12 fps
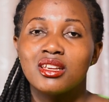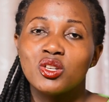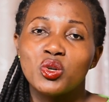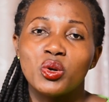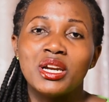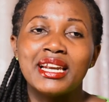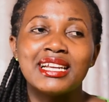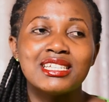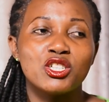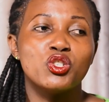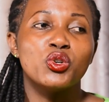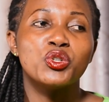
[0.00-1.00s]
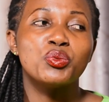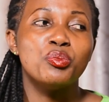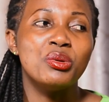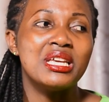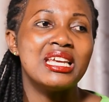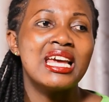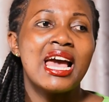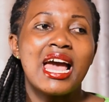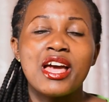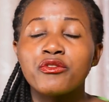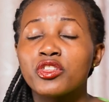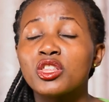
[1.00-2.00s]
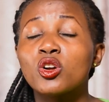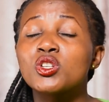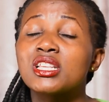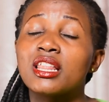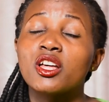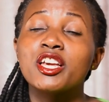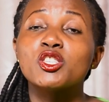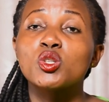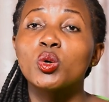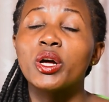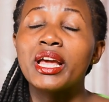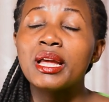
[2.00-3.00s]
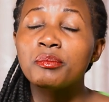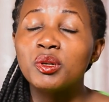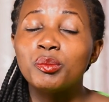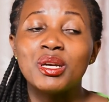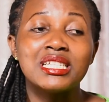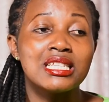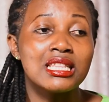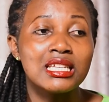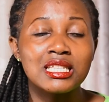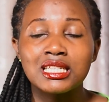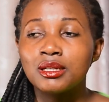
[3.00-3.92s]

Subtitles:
you know, let it not be everything, because otherwise you implement this,